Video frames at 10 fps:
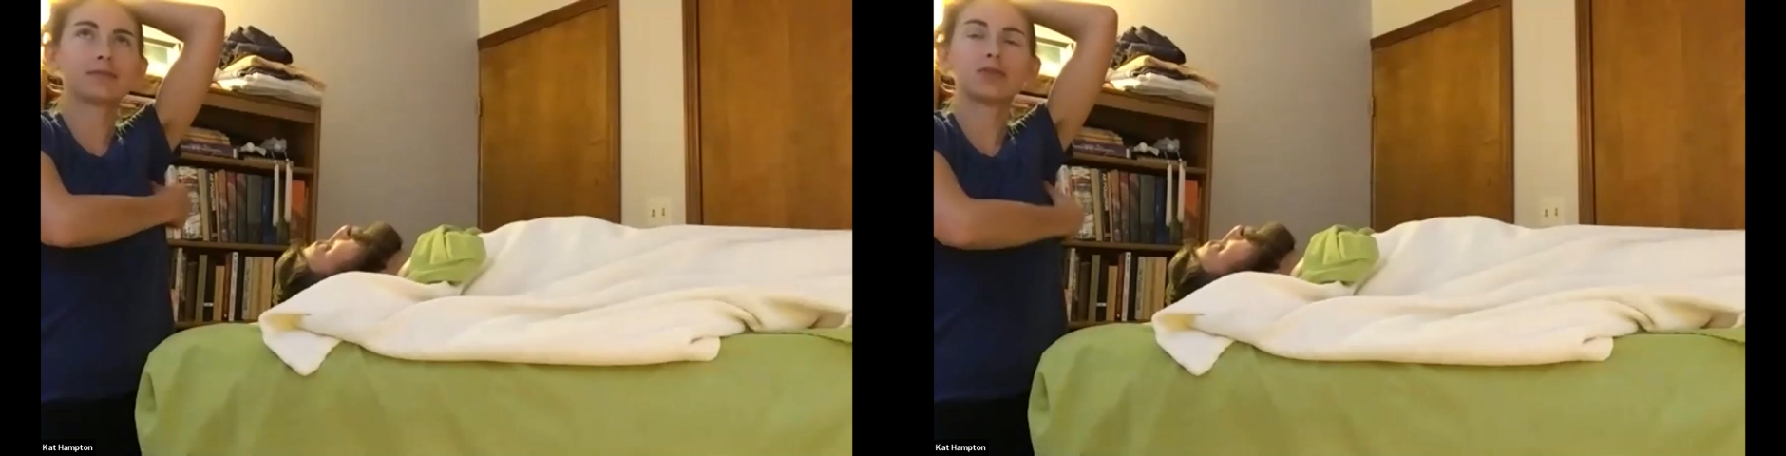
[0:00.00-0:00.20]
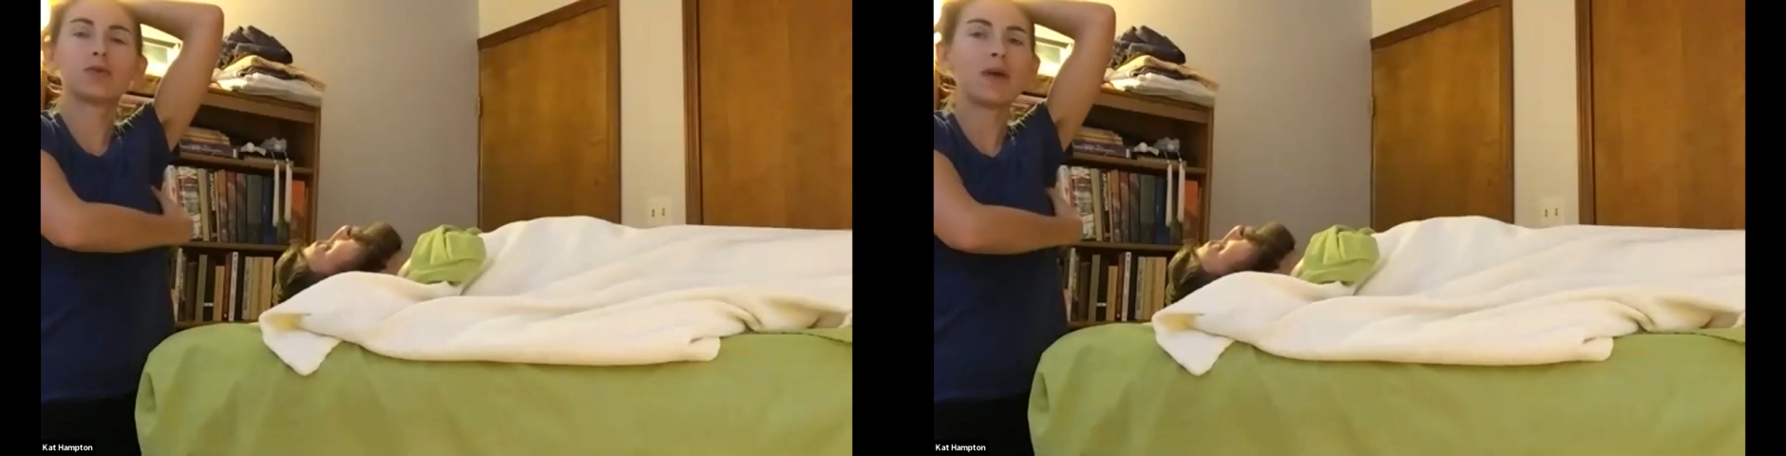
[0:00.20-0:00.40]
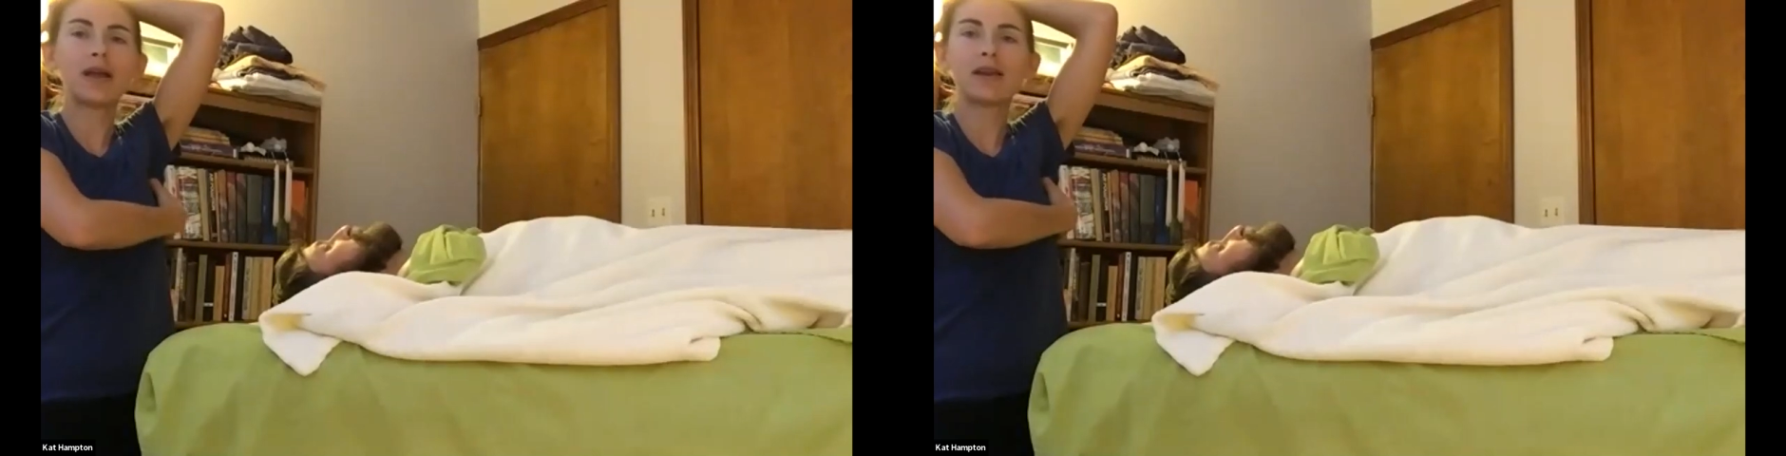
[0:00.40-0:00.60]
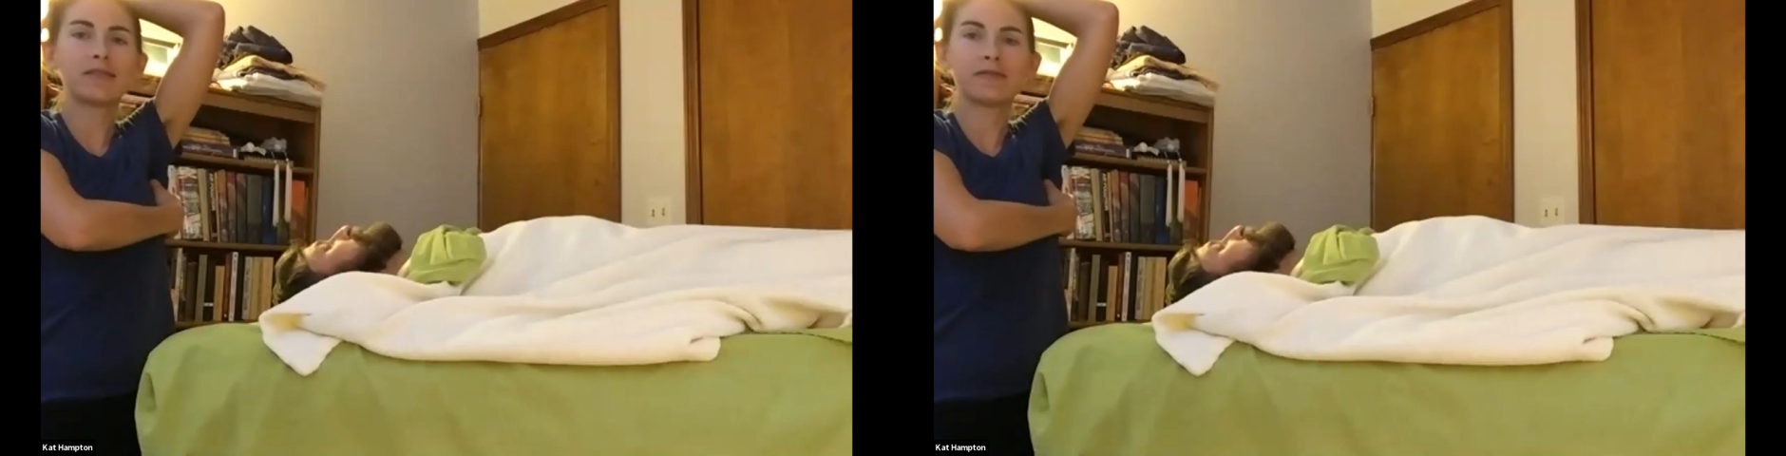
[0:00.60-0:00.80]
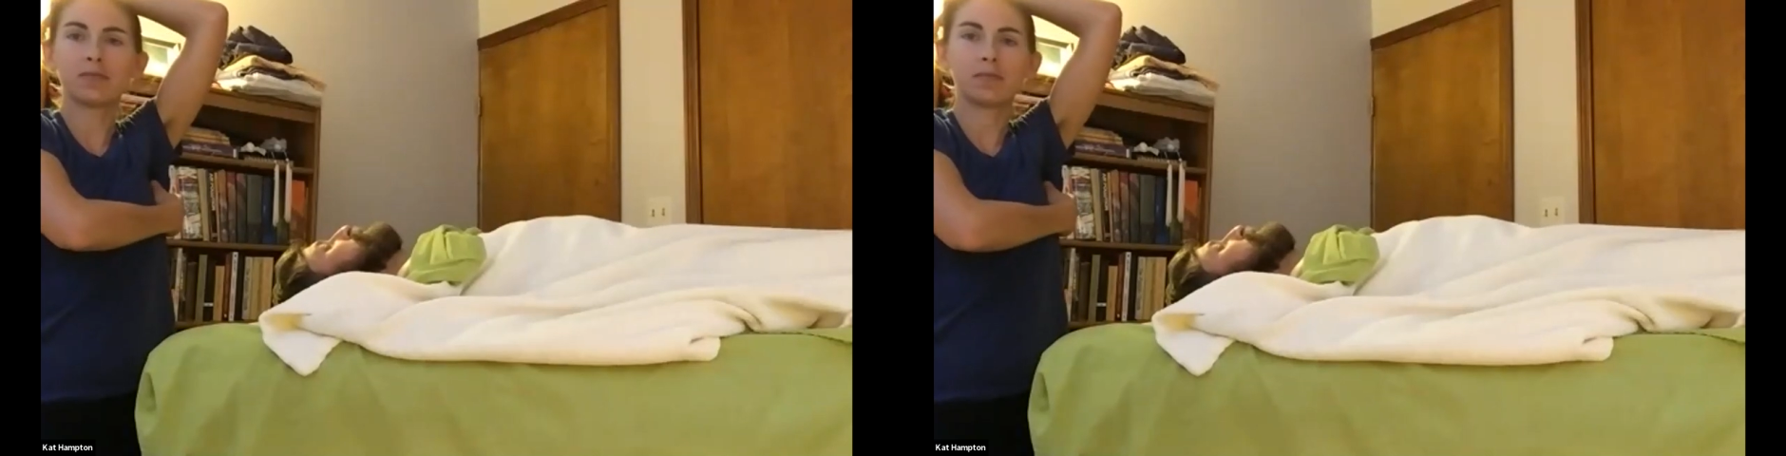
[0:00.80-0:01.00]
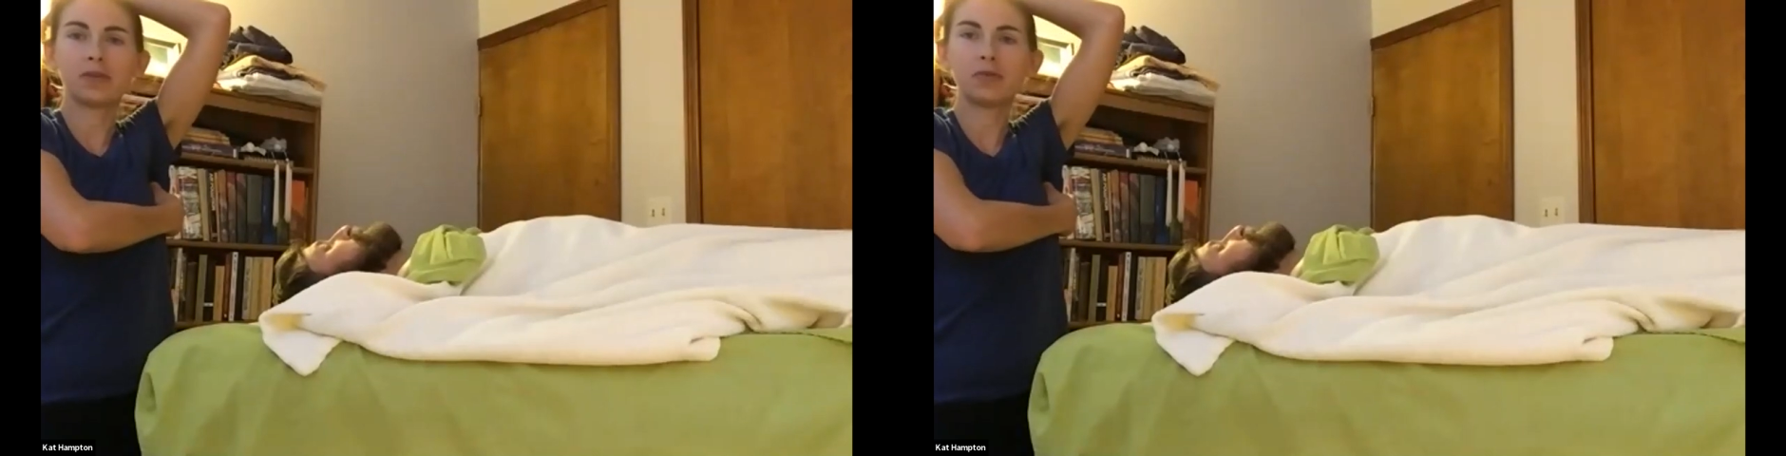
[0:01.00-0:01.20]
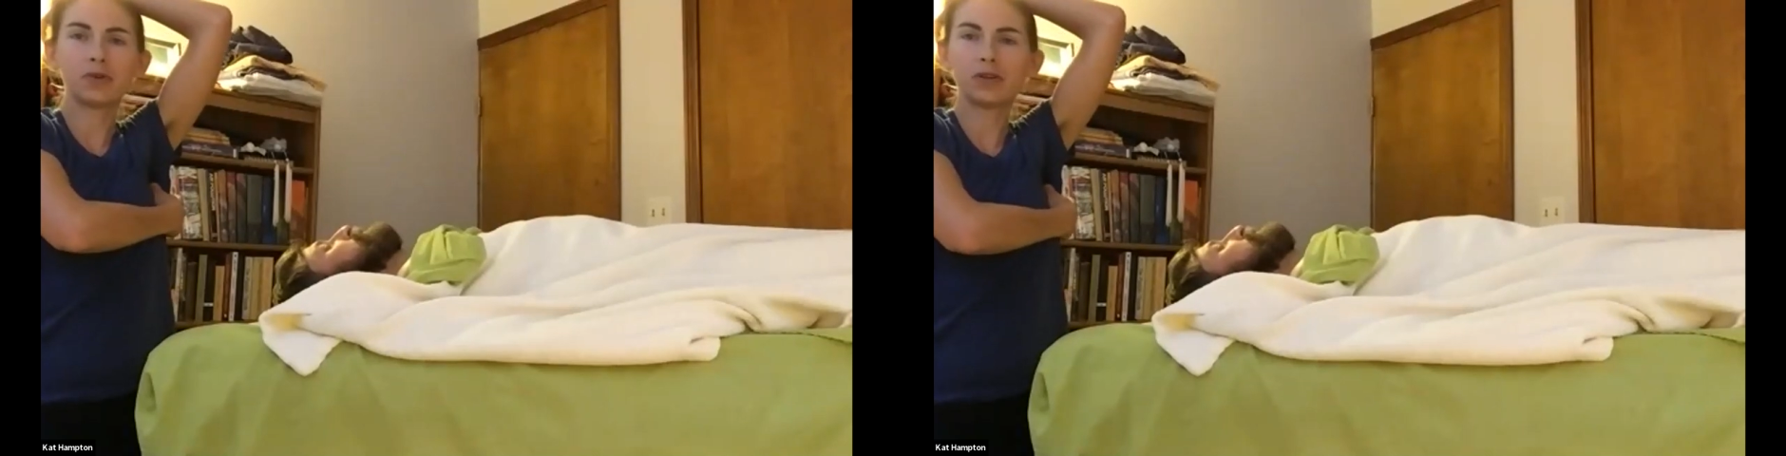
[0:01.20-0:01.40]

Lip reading: So any of them, you weren't